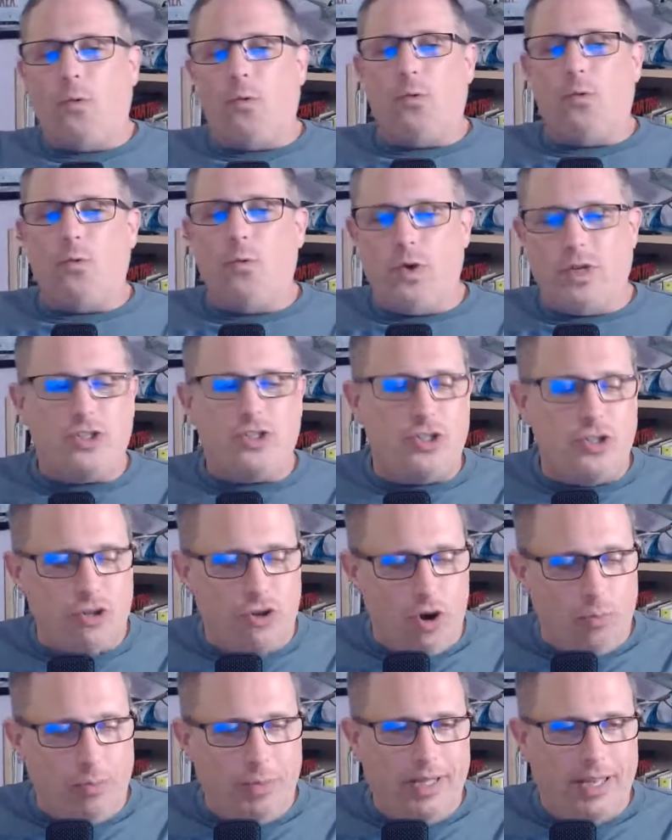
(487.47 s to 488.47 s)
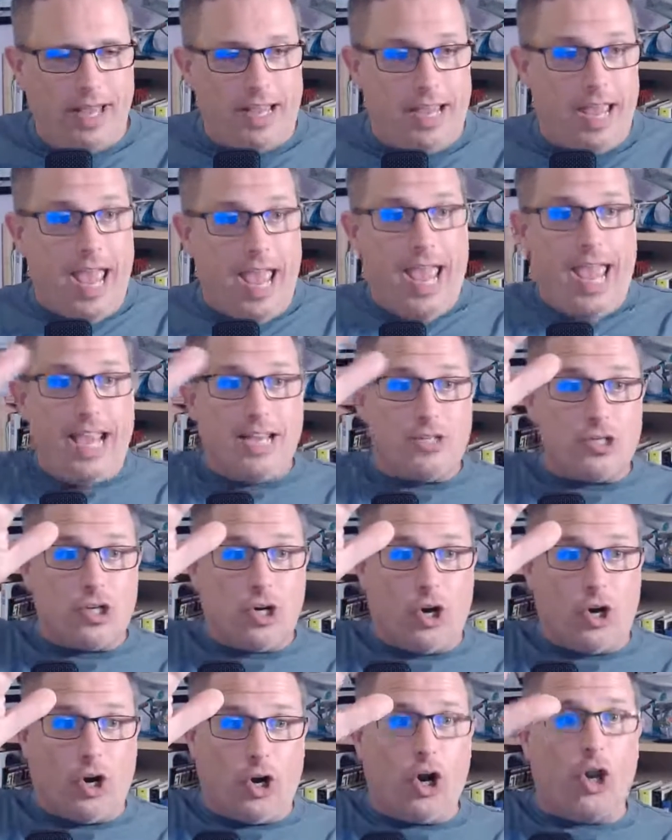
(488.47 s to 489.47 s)
Wouldn't you go be like, hey,
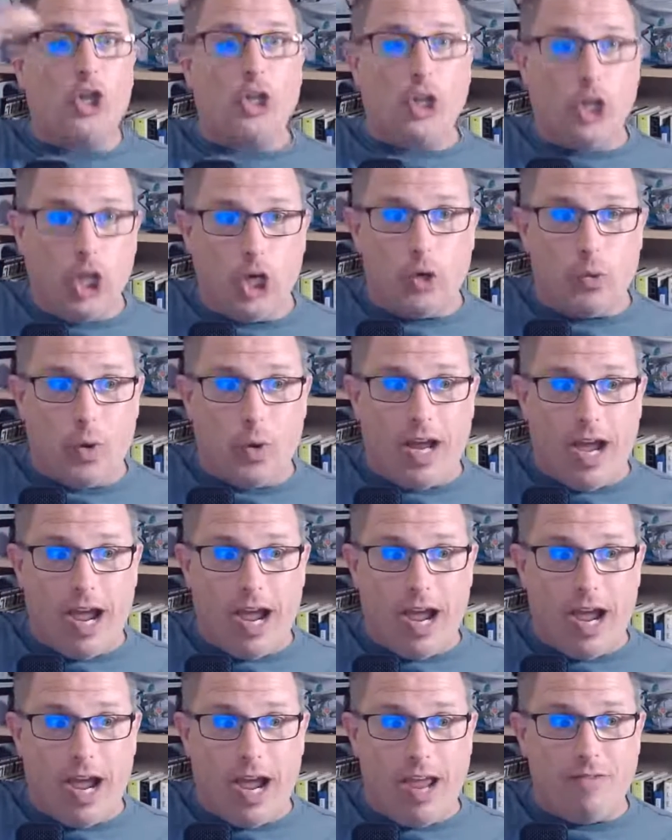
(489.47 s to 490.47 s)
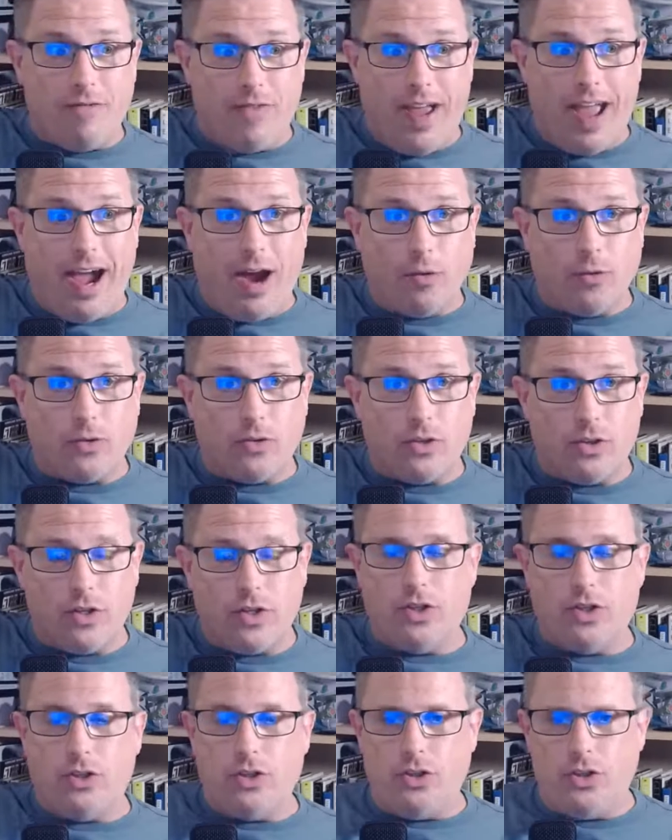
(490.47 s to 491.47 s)
sir, look what I found?
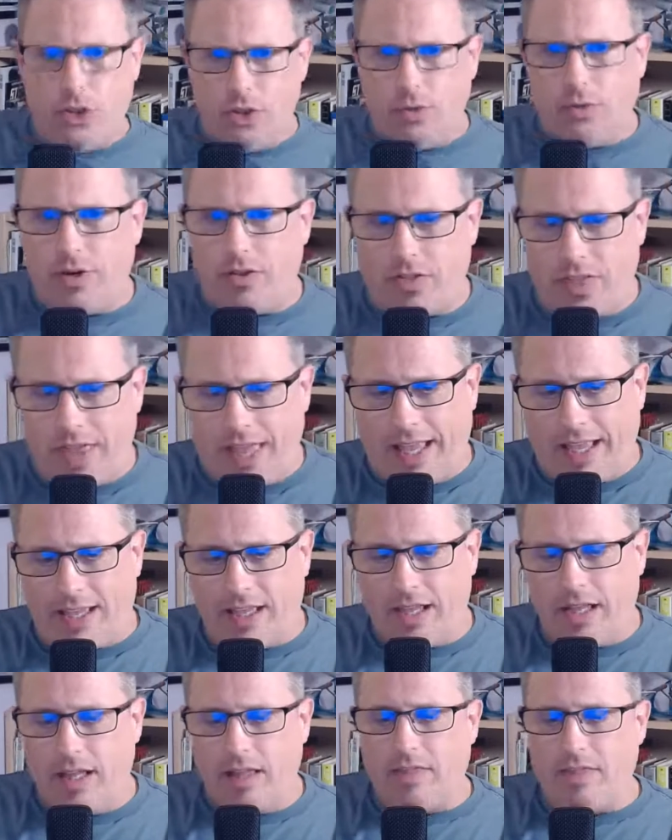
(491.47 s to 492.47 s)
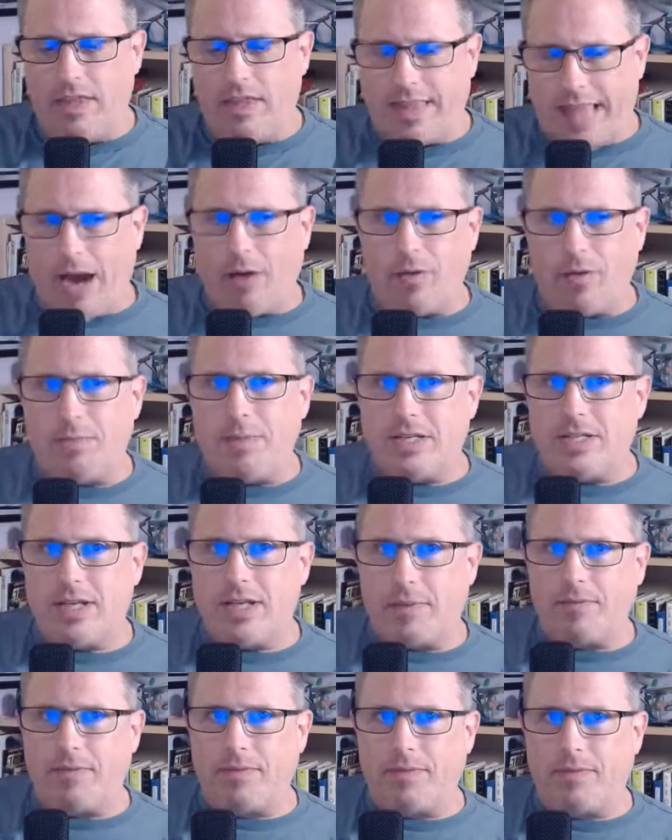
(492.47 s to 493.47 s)
You would think that that would be
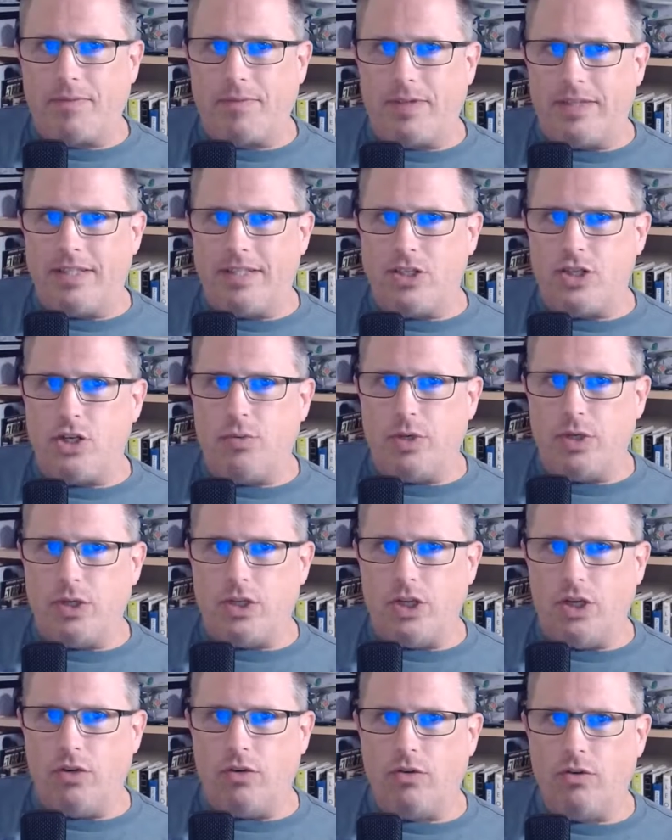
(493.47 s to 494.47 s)
something that you would do.